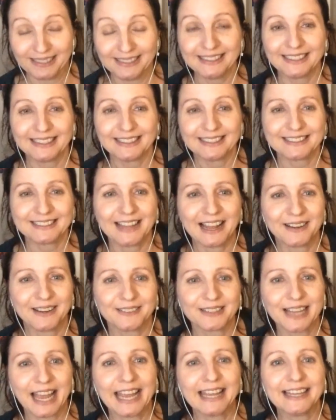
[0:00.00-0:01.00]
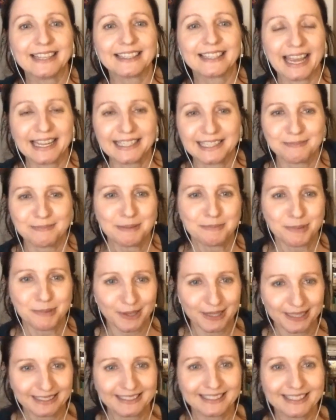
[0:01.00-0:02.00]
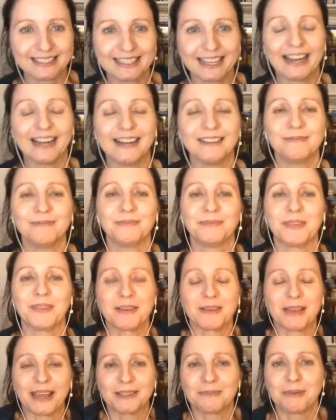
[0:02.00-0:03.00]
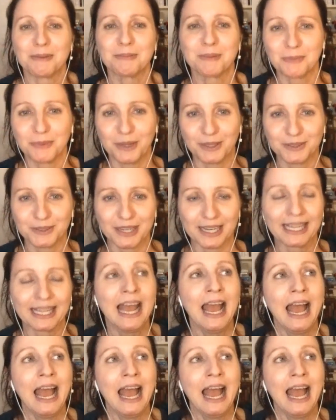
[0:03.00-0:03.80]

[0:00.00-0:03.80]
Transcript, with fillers: It is right. now K- KDP Print, um, in case people are wondering.